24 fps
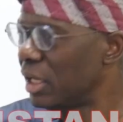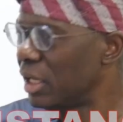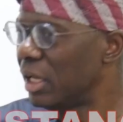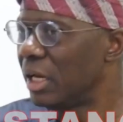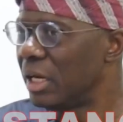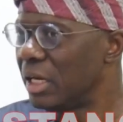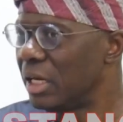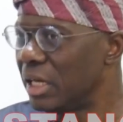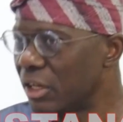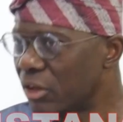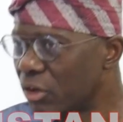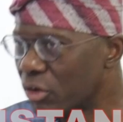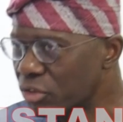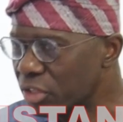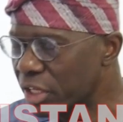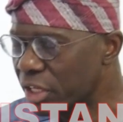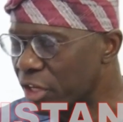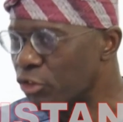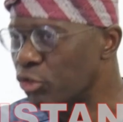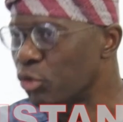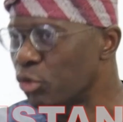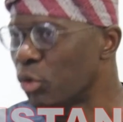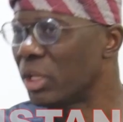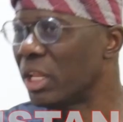Let us
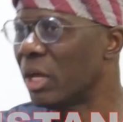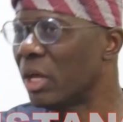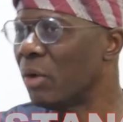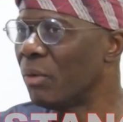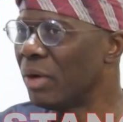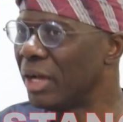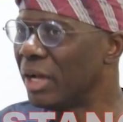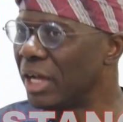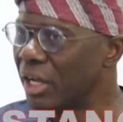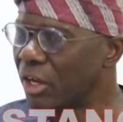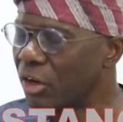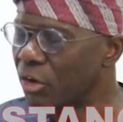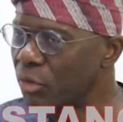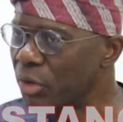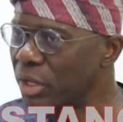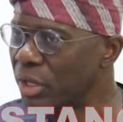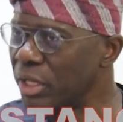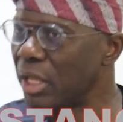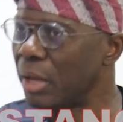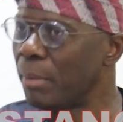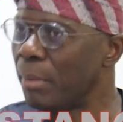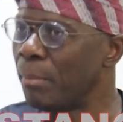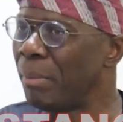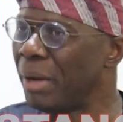ensure that we can create
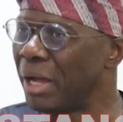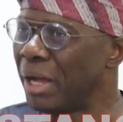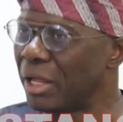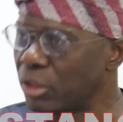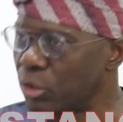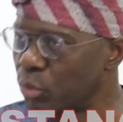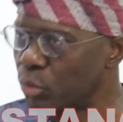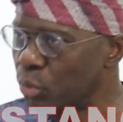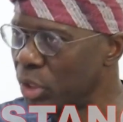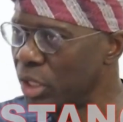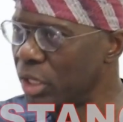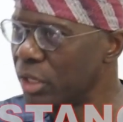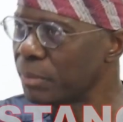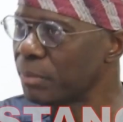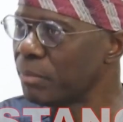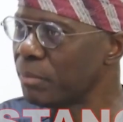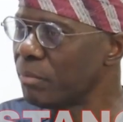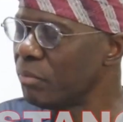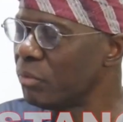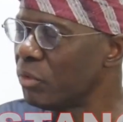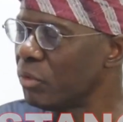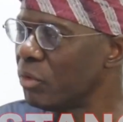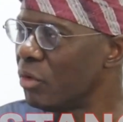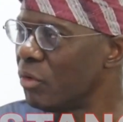a pathway
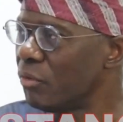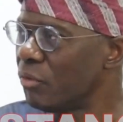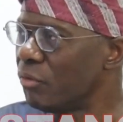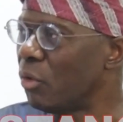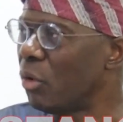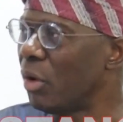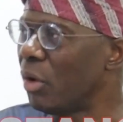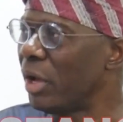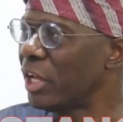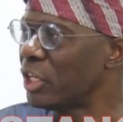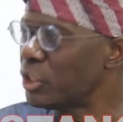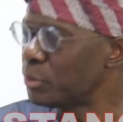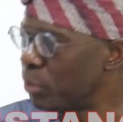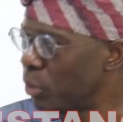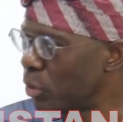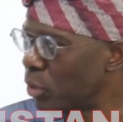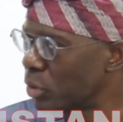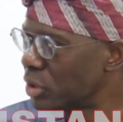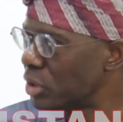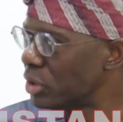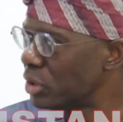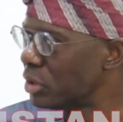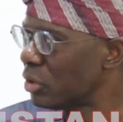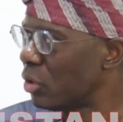for
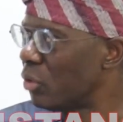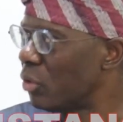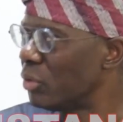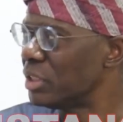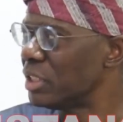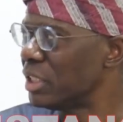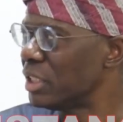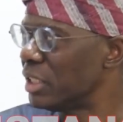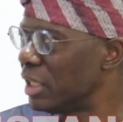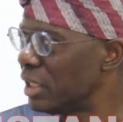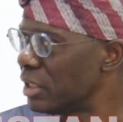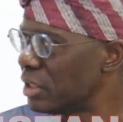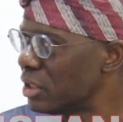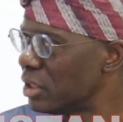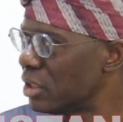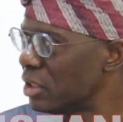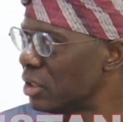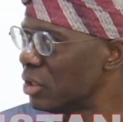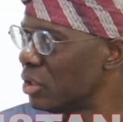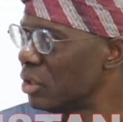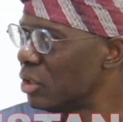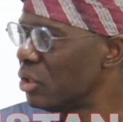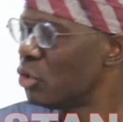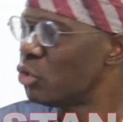export containers
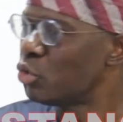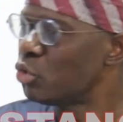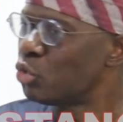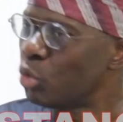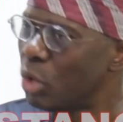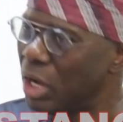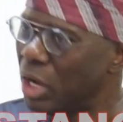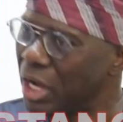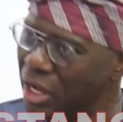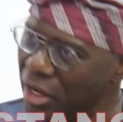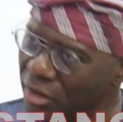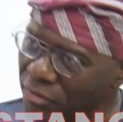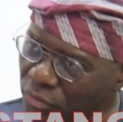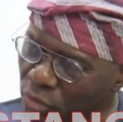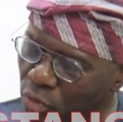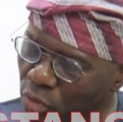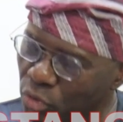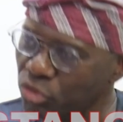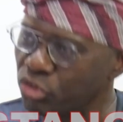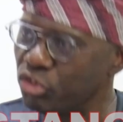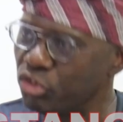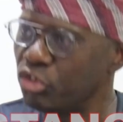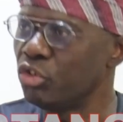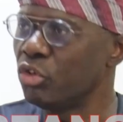to have
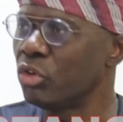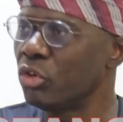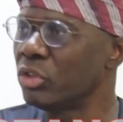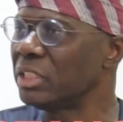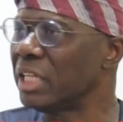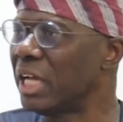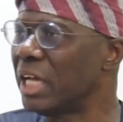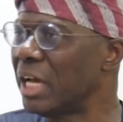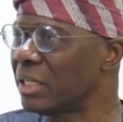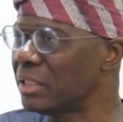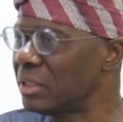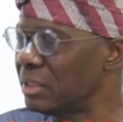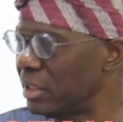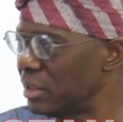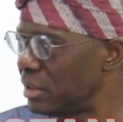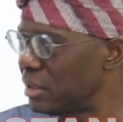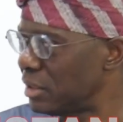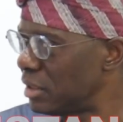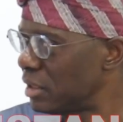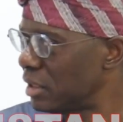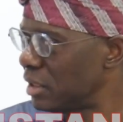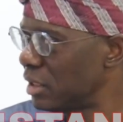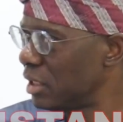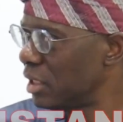continuous
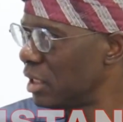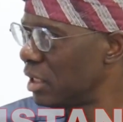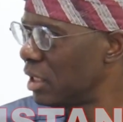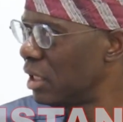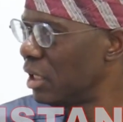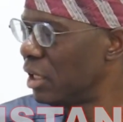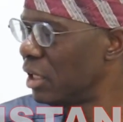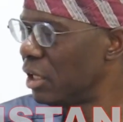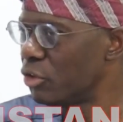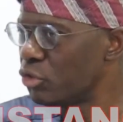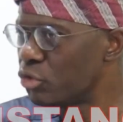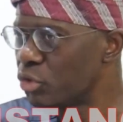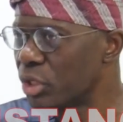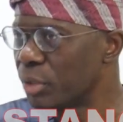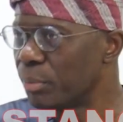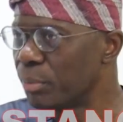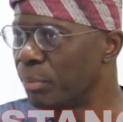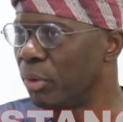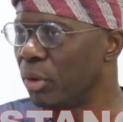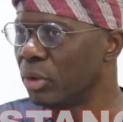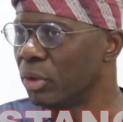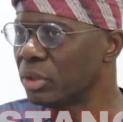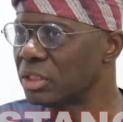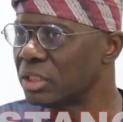access into the
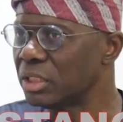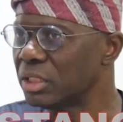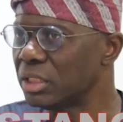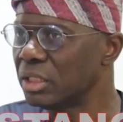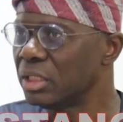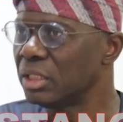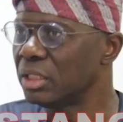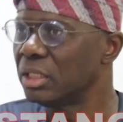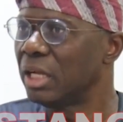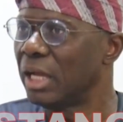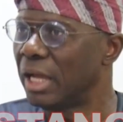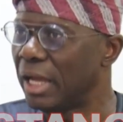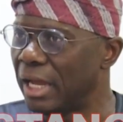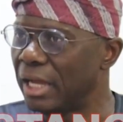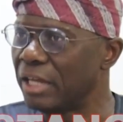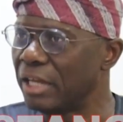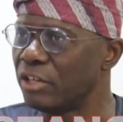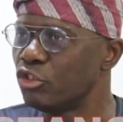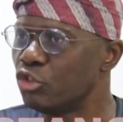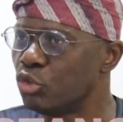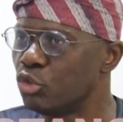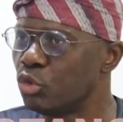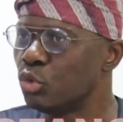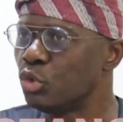port,
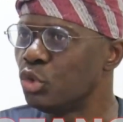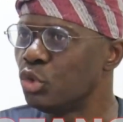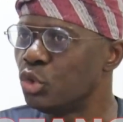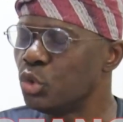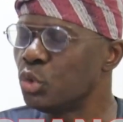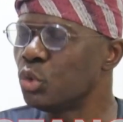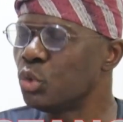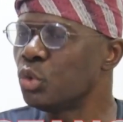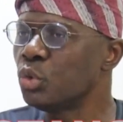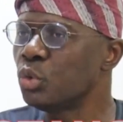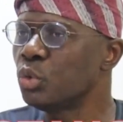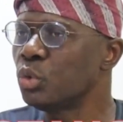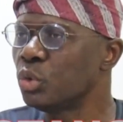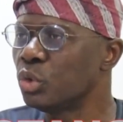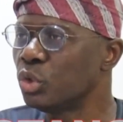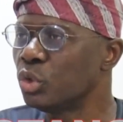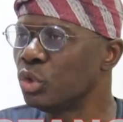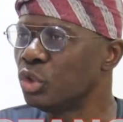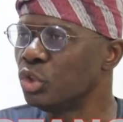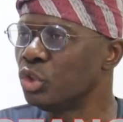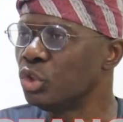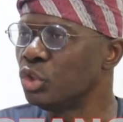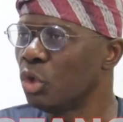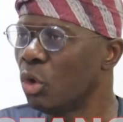and you do
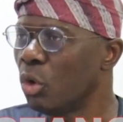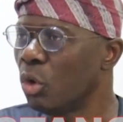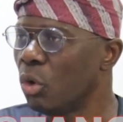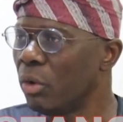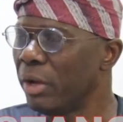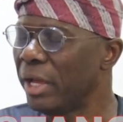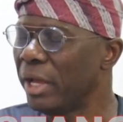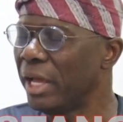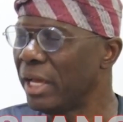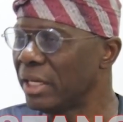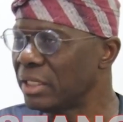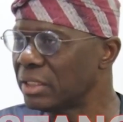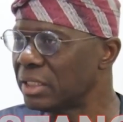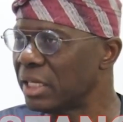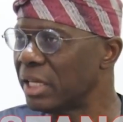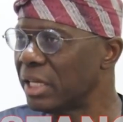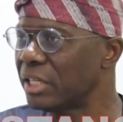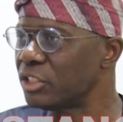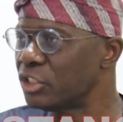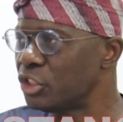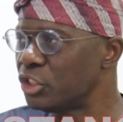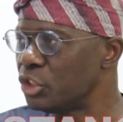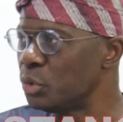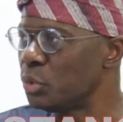your
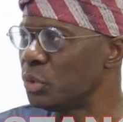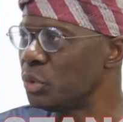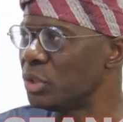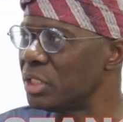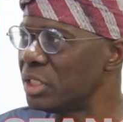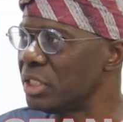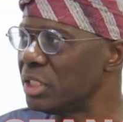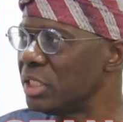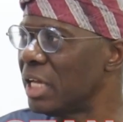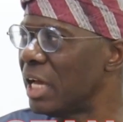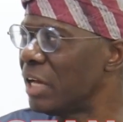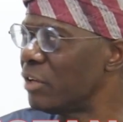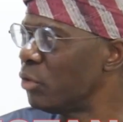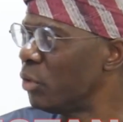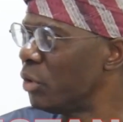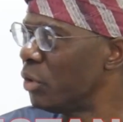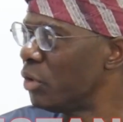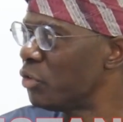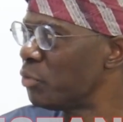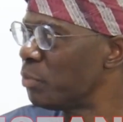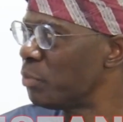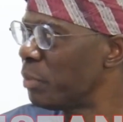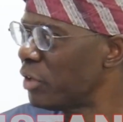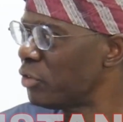excise duty and your
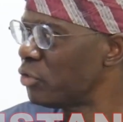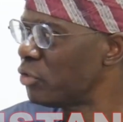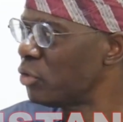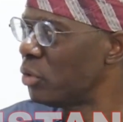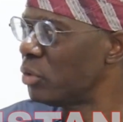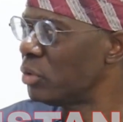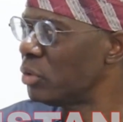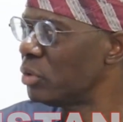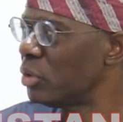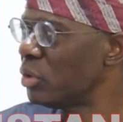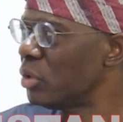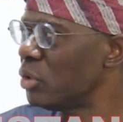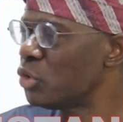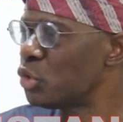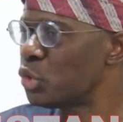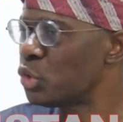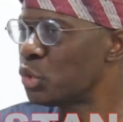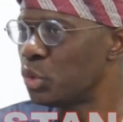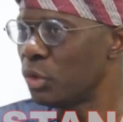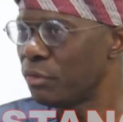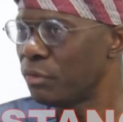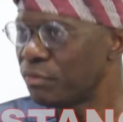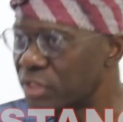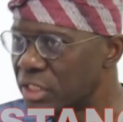inspection
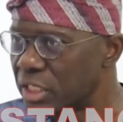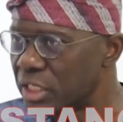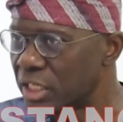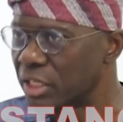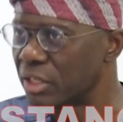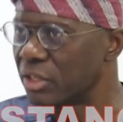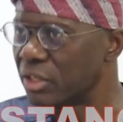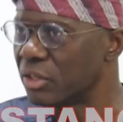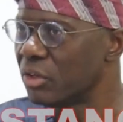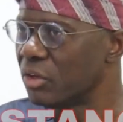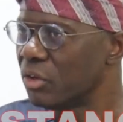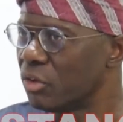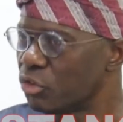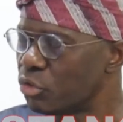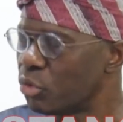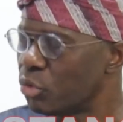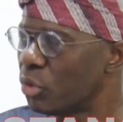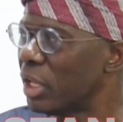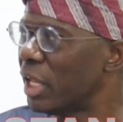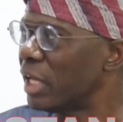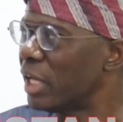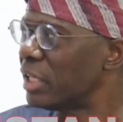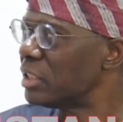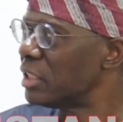swiftly so
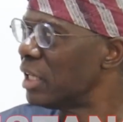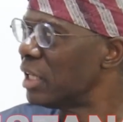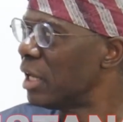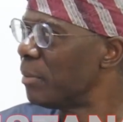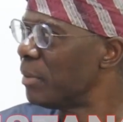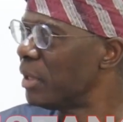that,